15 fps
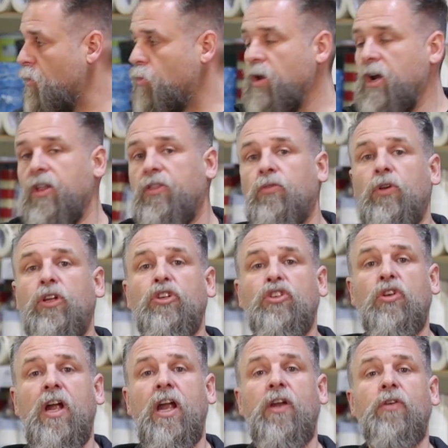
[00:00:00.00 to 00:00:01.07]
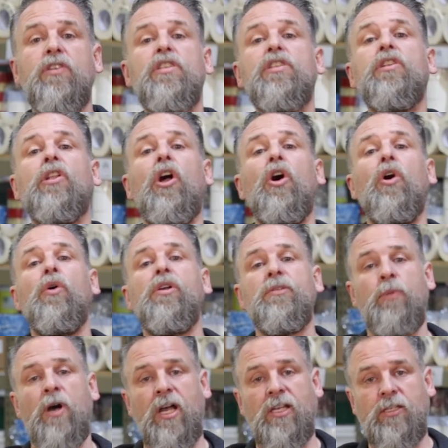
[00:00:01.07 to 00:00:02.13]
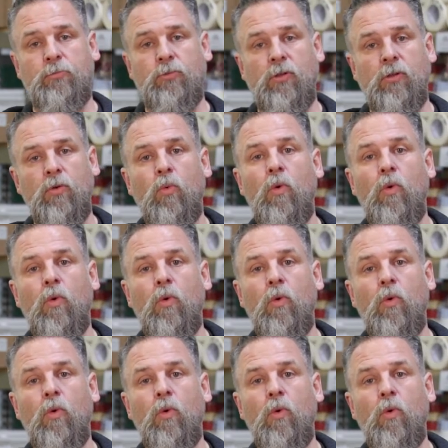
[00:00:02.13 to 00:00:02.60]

run it through your dryer as slow as possible.